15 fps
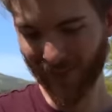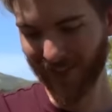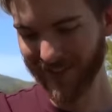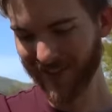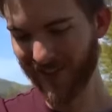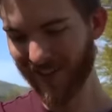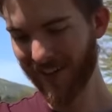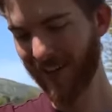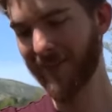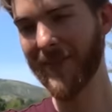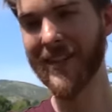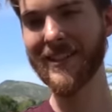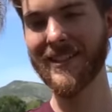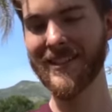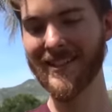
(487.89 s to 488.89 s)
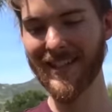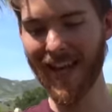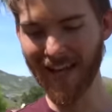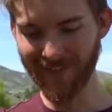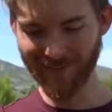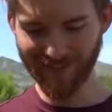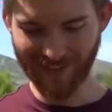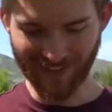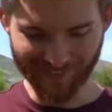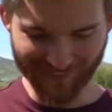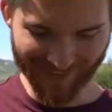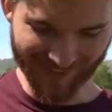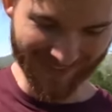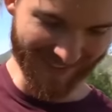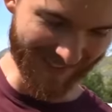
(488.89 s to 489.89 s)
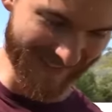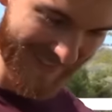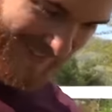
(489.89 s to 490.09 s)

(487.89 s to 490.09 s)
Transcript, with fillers: We also don't have much tape left. Look at this.